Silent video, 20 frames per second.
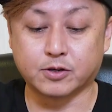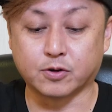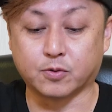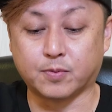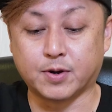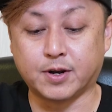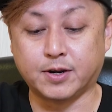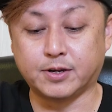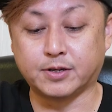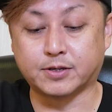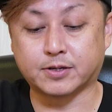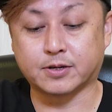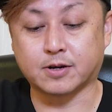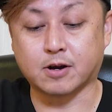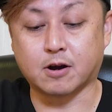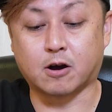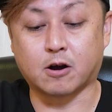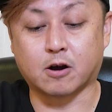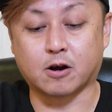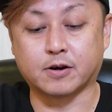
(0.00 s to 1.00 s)
So when his
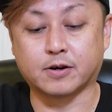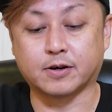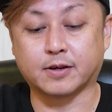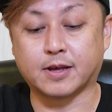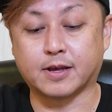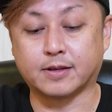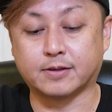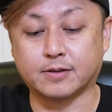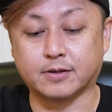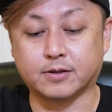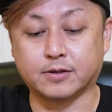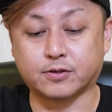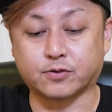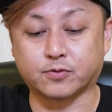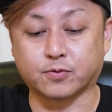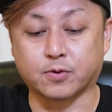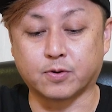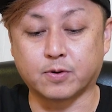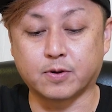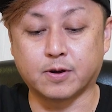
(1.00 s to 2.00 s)
car gets the
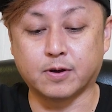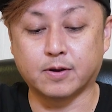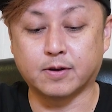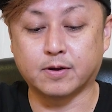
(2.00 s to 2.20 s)
stroke,